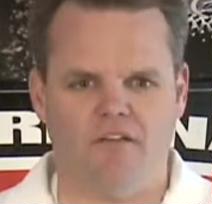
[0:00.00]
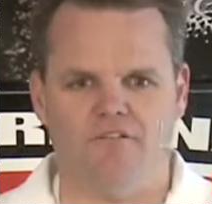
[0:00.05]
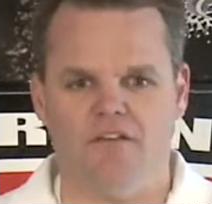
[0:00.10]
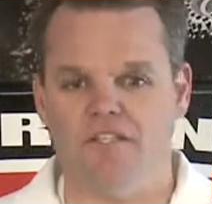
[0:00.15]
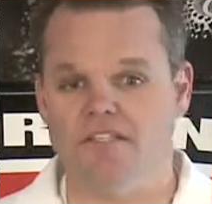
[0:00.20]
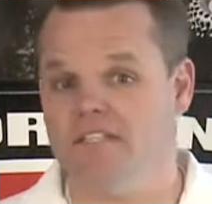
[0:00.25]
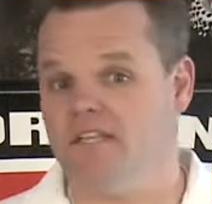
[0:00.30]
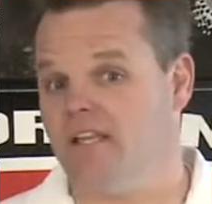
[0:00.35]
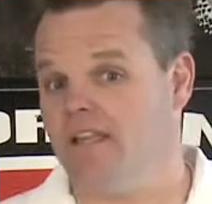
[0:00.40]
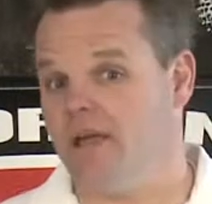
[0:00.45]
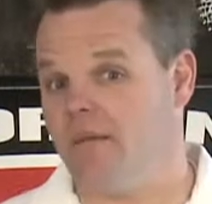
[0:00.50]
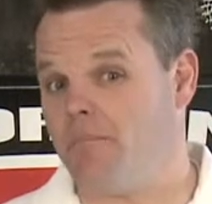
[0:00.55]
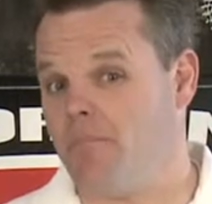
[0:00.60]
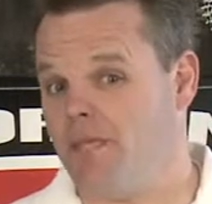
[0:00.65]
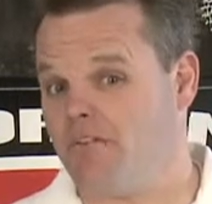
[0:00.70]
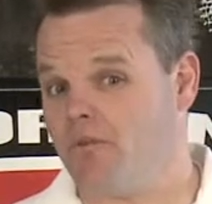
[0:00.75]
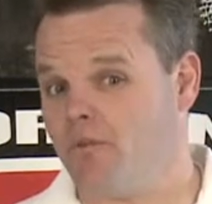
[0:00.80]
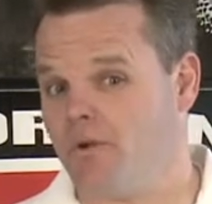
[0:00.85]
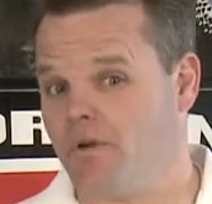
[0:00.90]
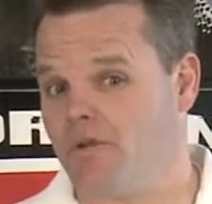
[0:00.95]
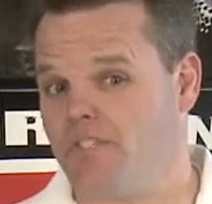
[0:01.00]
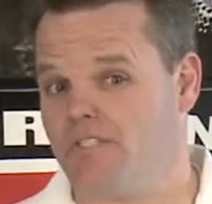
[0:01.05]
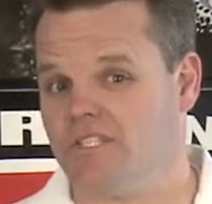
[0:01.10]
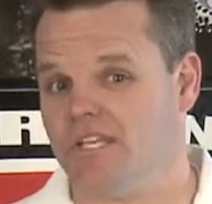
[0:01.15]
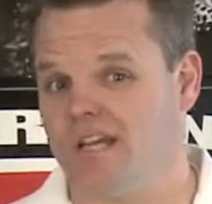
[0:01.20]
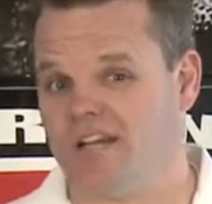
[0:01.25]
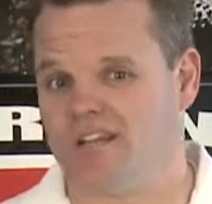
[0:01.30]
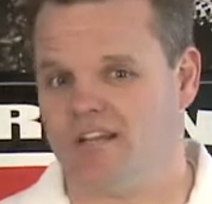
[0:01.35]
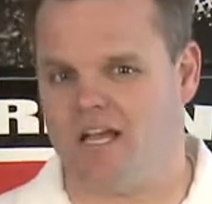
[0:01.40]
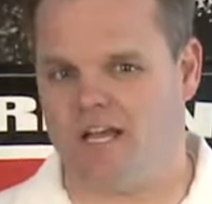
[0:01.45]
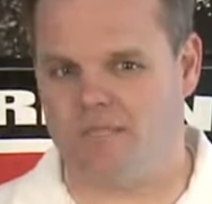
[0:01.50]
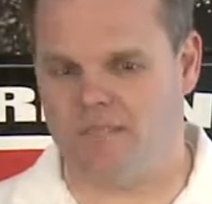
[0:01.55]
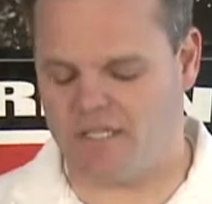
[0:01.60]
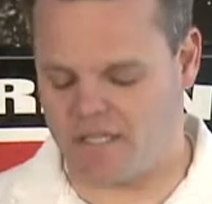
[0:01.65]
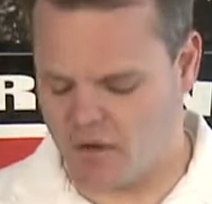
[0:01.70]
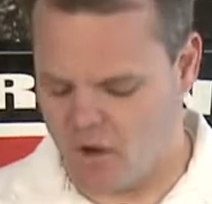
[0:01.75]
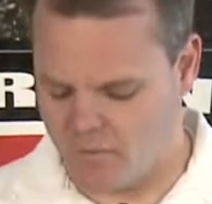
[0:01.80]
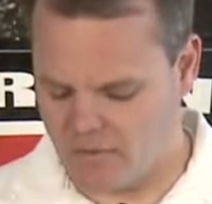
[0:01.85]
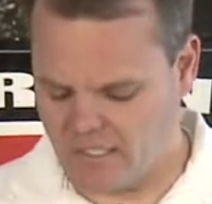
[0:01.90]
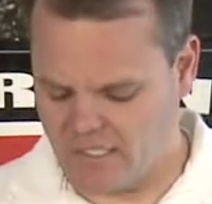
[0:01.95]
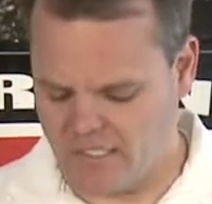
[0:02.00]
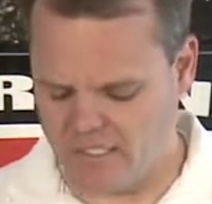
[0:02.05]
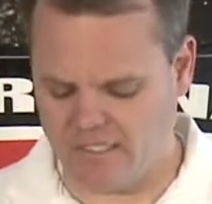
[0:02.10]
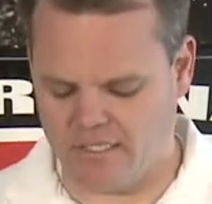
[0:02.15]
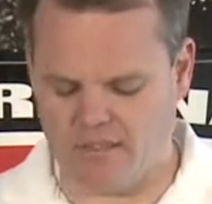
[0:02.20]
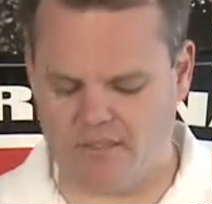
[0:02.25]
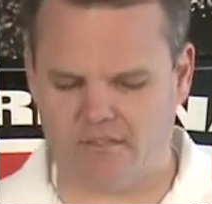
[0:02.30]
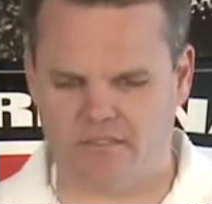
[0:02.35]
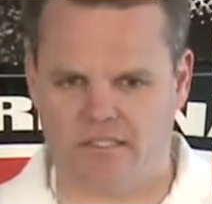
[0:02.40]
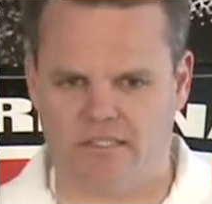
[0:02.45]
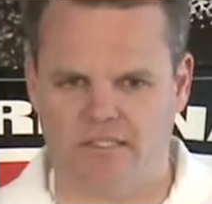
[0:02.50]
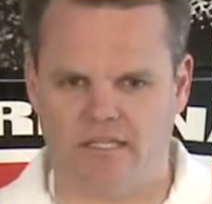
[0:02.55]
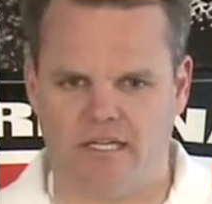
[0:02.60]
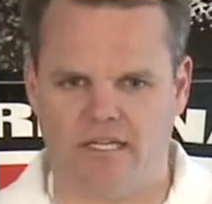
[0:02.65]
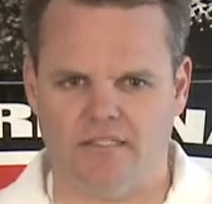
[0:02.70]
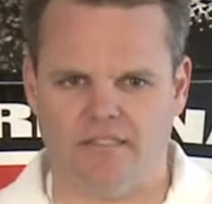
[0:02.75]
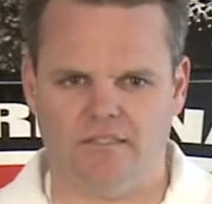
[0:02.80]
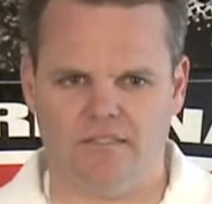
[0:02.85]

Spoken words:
visit it at pivotworks.com to get all the details on that.